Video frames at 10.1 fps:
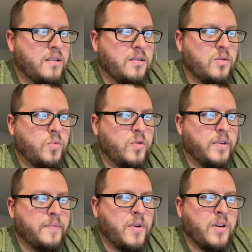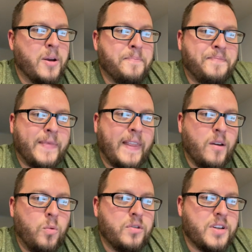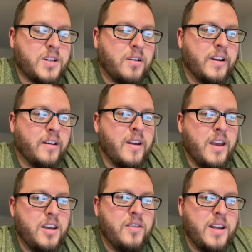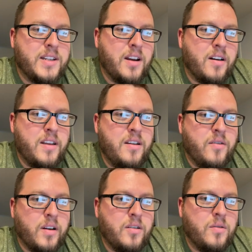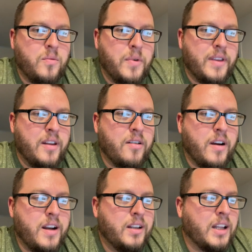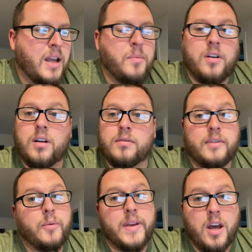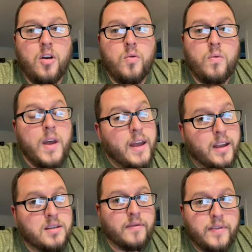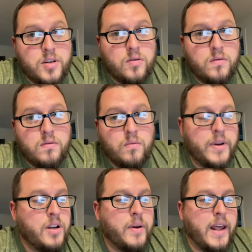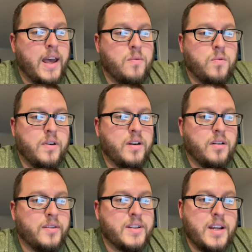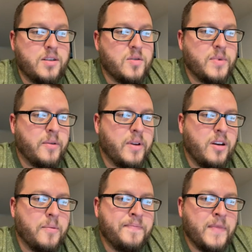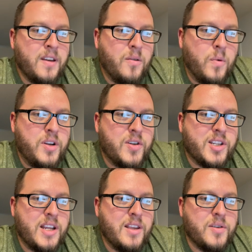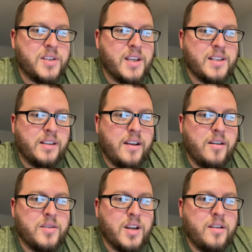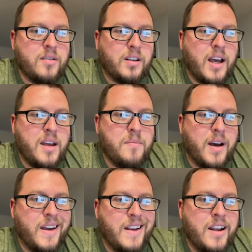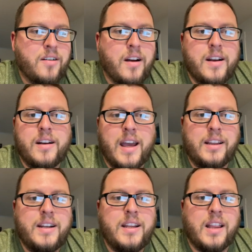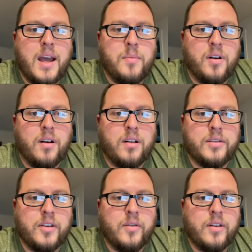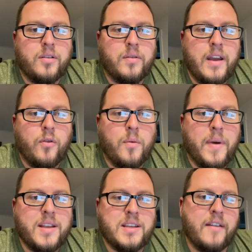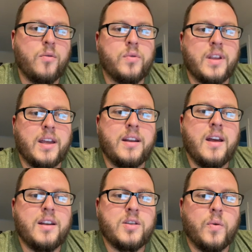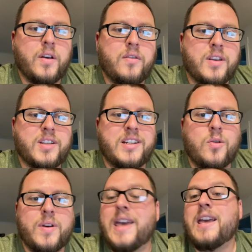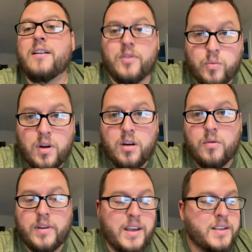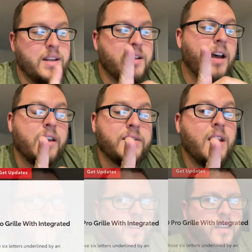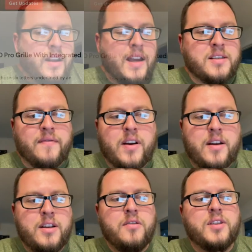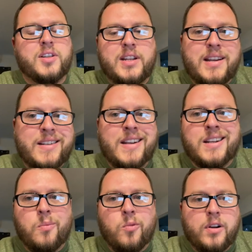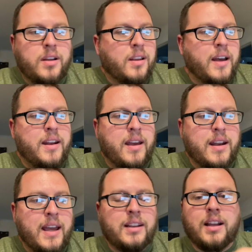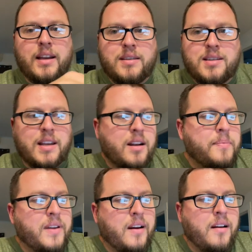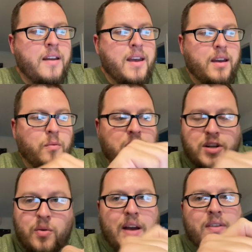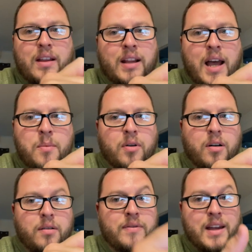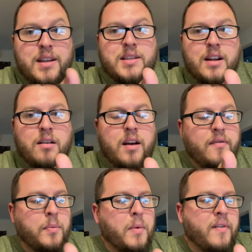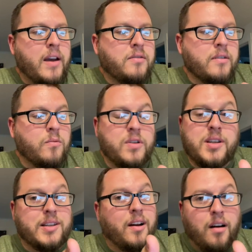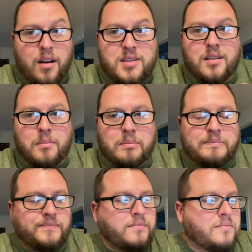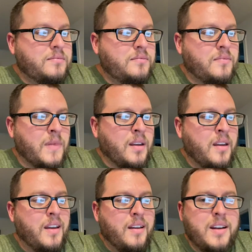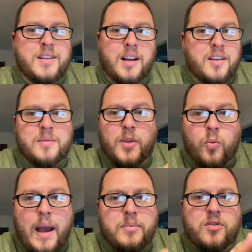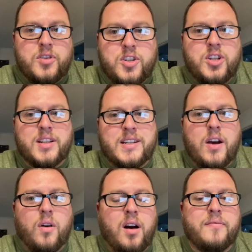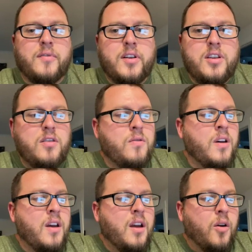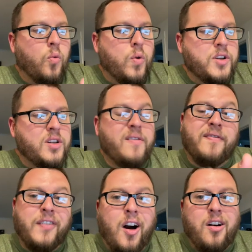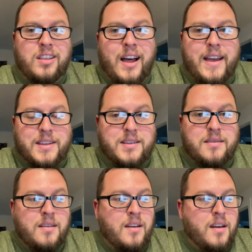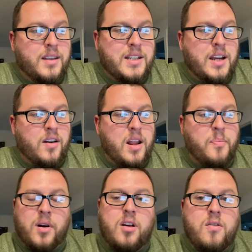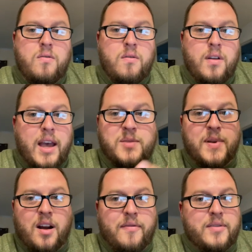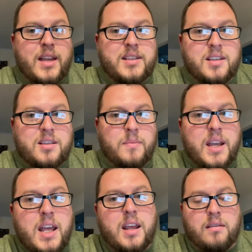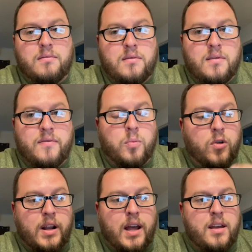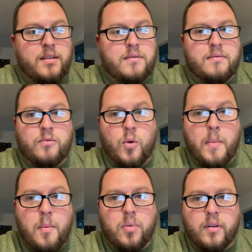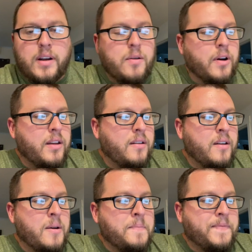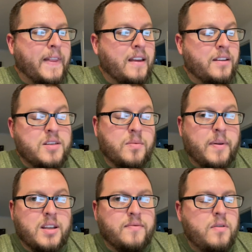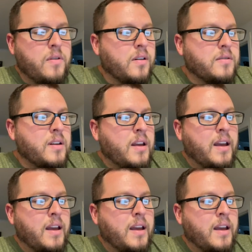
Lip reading: Oh boy. Okay, we'll just start here. Unique TRD grill with integrated light bar. There we go. It's official. We knew it had one in all the teasers, but there we go. When you see those 6 letters underlined by an integrated LED light bar on the grill, it reminds everyone that Toyota is still king of the road. Yes, it does. It has a very new, distinct daytime running light and headlight setup there. We do have that light bar that is integrated from the factory, which is awesome. It is awesome. The Raptor is just now offering you rigid fog lights. The TRD Pro has been offering that since the beginning, from what I remember anyway, at least for the past few years.